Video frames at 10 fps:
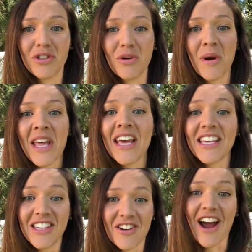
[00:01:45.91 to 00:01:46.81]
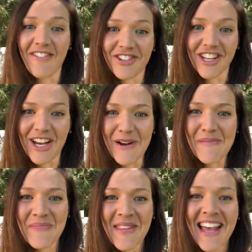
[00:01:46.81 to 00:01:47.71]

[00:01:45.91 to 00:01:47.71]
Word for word: to year after year.